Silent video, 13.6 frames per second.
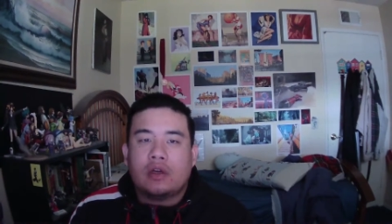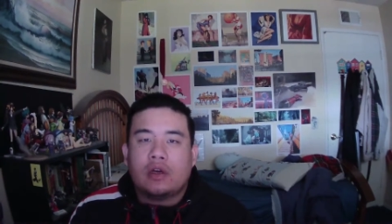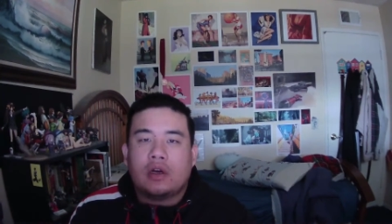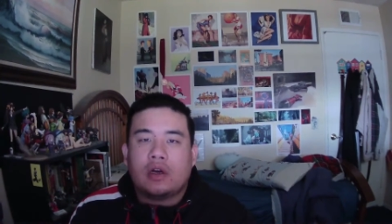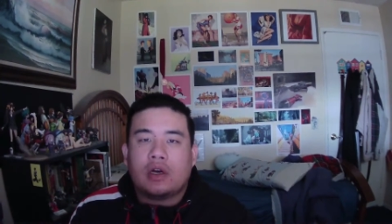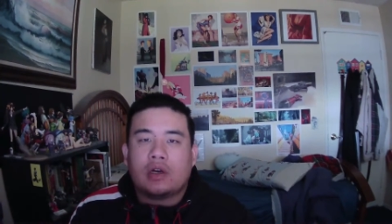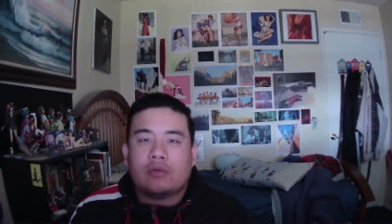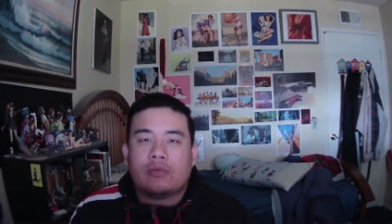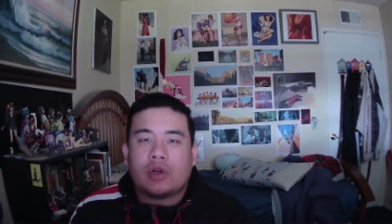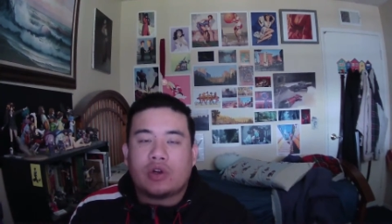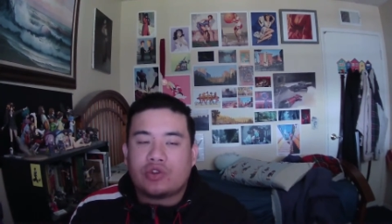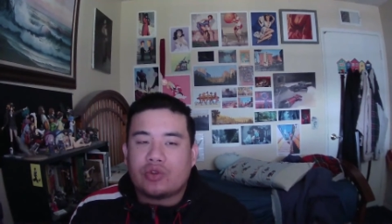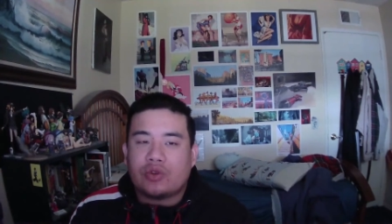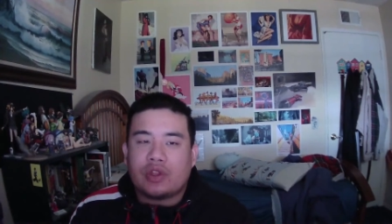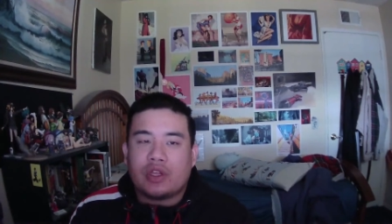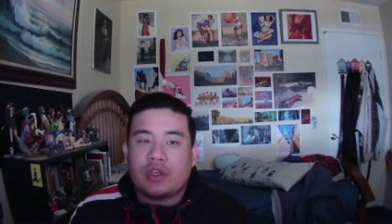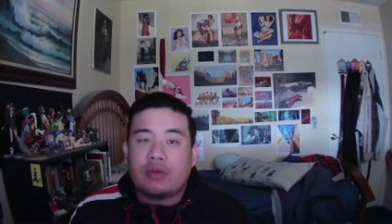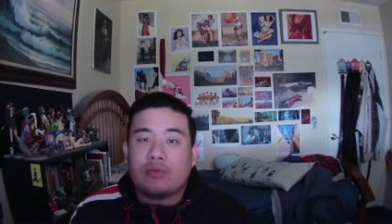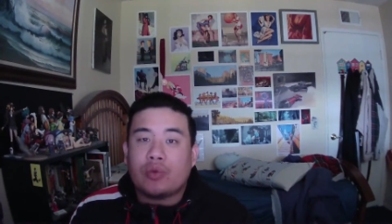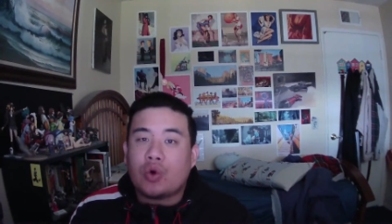Um, but also
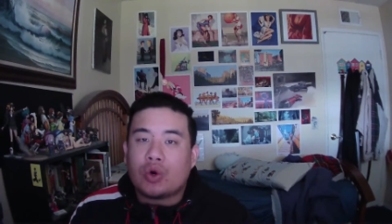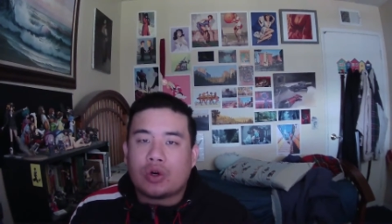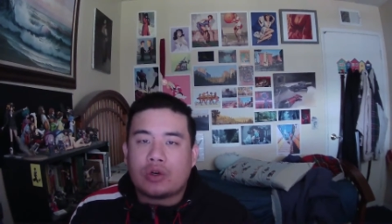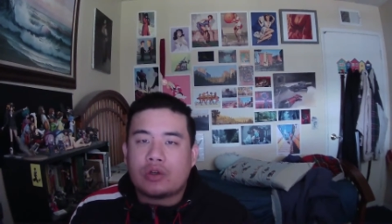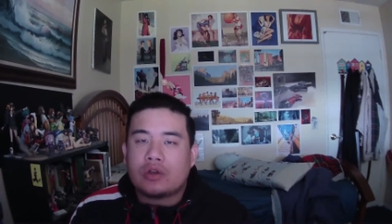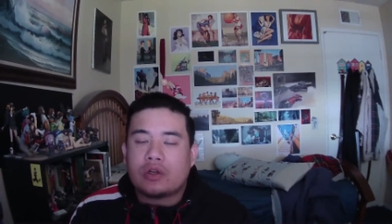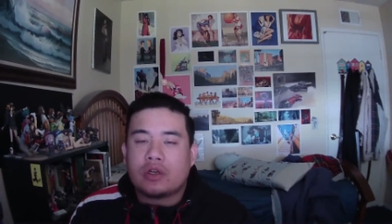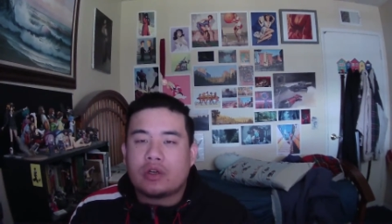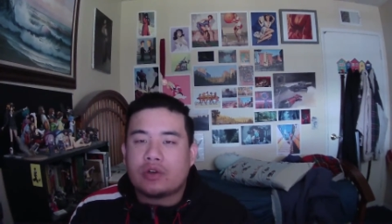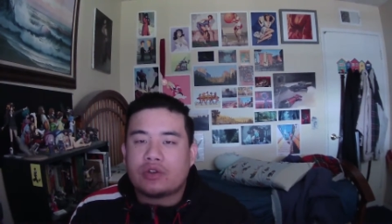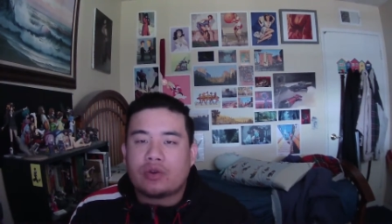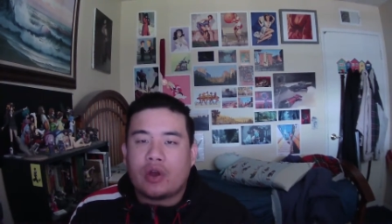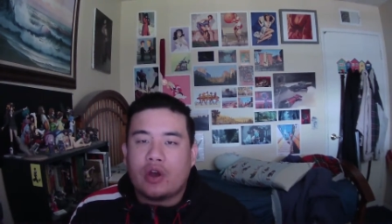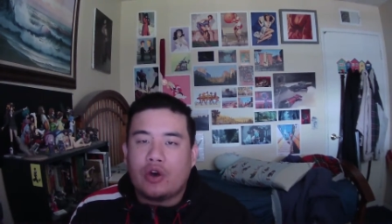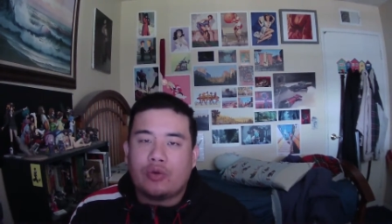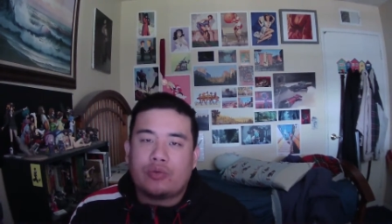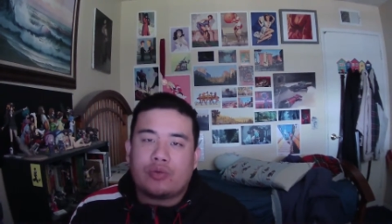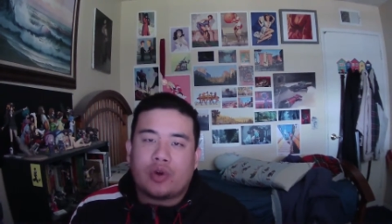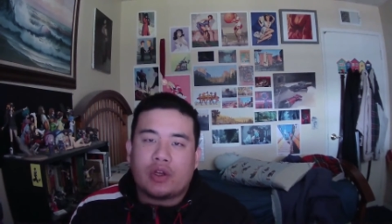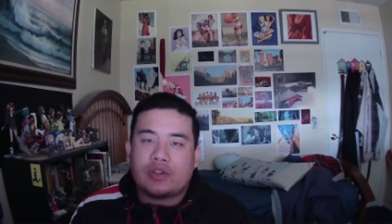thinking more could also help,
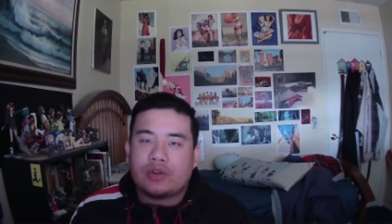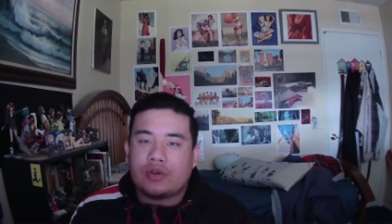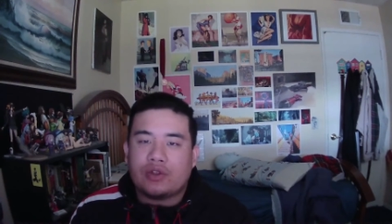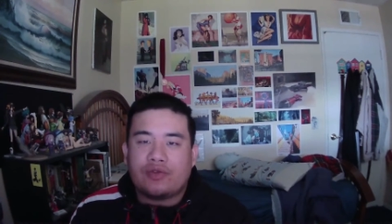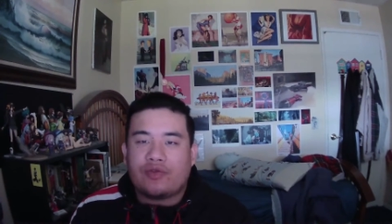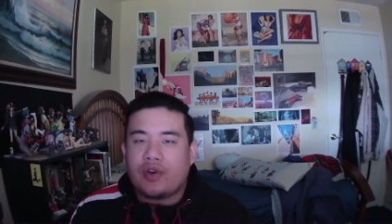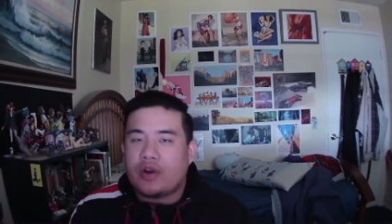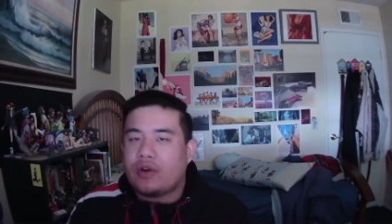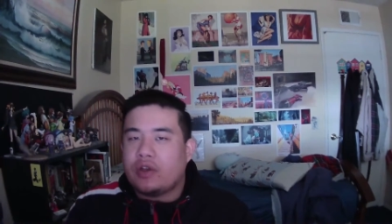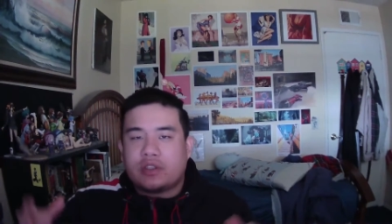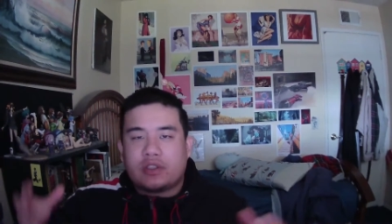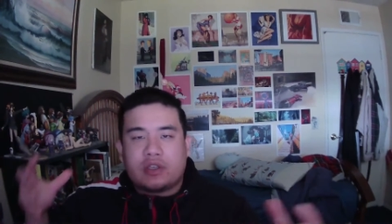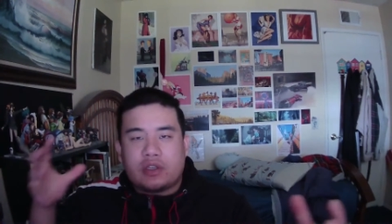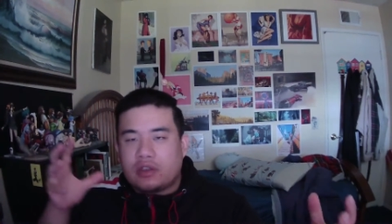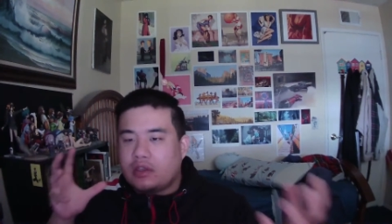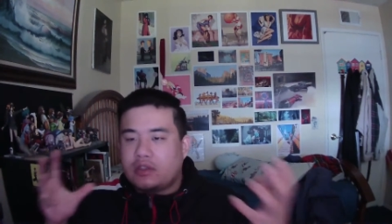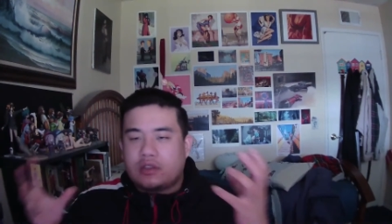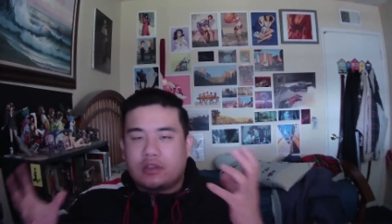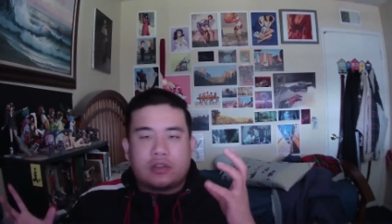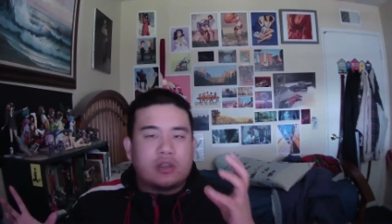right? So it's very, it's like
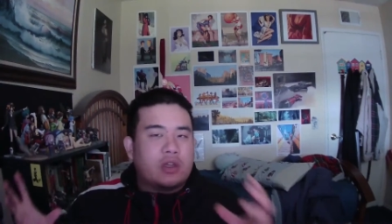it's,